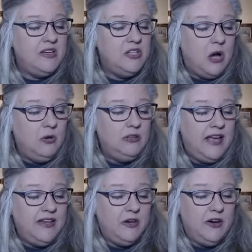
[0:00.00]
Don't
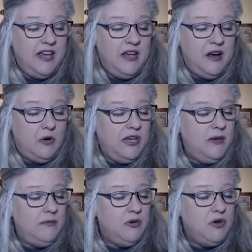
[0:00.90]
let your ego
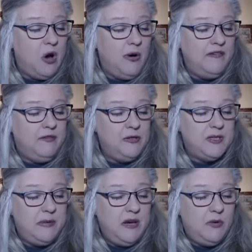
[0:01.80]
keep you going full
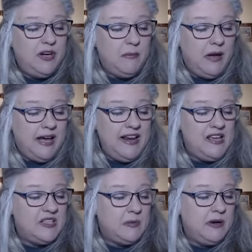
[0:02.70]
speed when your body
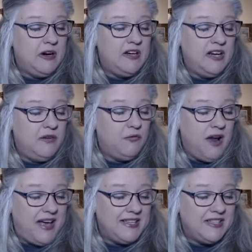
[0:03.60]
and spirit need
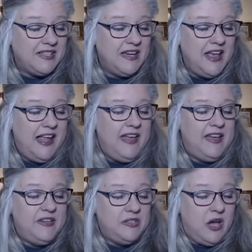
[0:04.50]
rest.
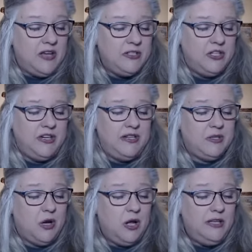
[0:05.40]
Exhaustion
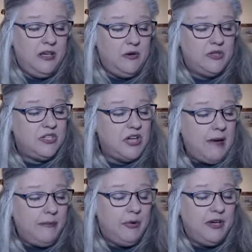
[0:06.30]
is calling you to
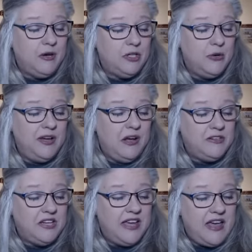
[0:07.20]
stop what you're doing
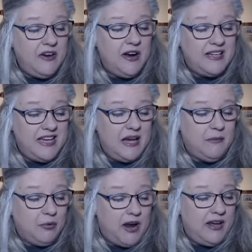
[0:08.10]
altogether and take
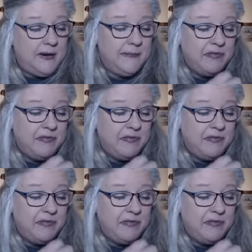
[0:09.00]
a break.